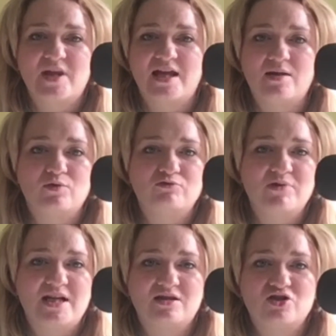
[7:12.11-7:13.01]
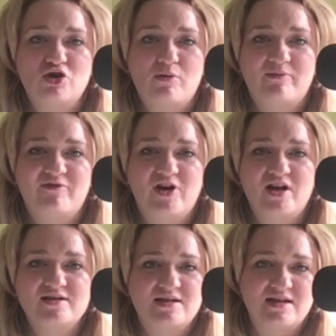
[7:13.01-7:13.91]
and it will read the top
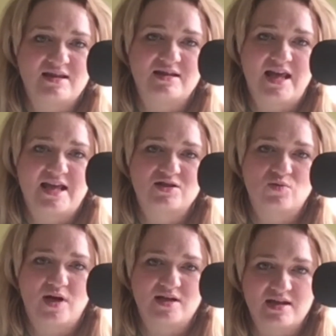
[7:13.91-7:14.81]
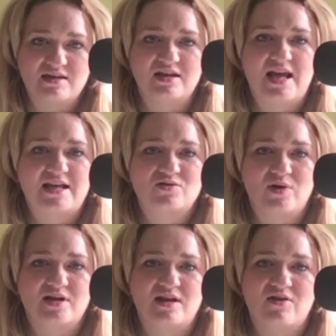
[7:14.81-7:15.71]
first and then the next one and then the next
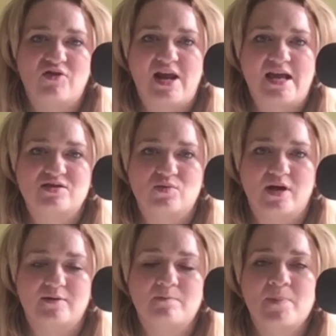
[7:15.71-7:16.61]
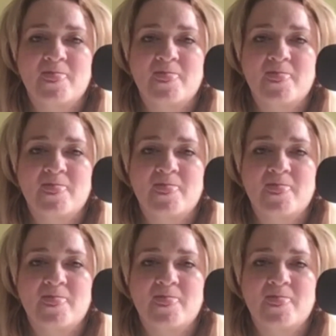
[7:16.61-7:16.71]
one and then the next one.